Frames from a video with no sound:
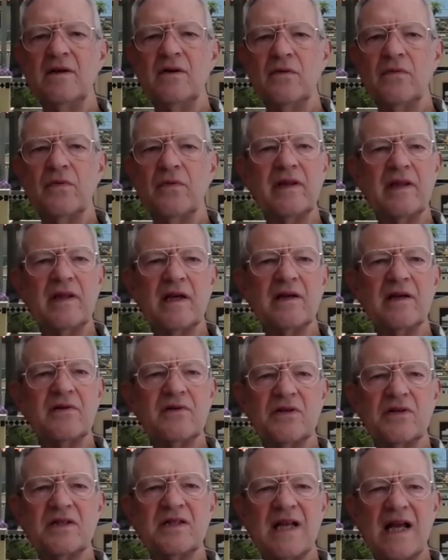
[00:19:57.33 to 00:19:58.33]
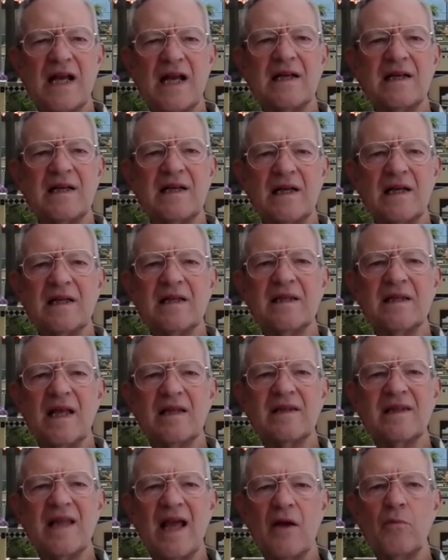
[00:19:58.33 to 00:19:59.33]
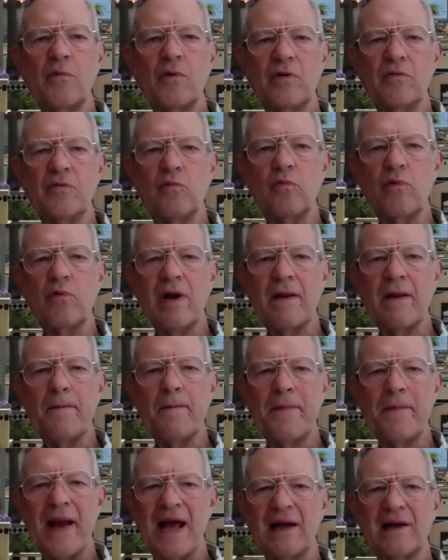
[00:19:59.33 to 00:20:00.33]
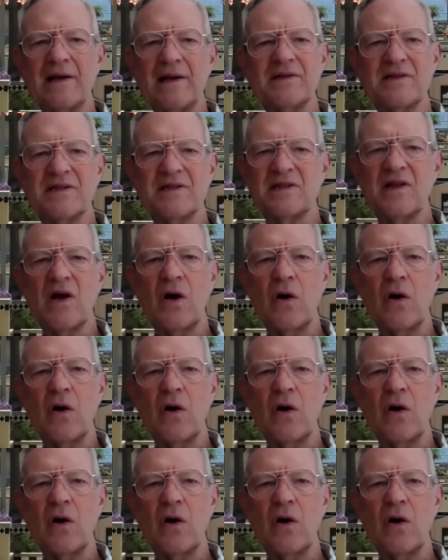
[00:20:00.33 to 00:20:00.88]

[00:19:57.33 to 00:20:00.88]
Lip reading: with the understanding that they would rebalance the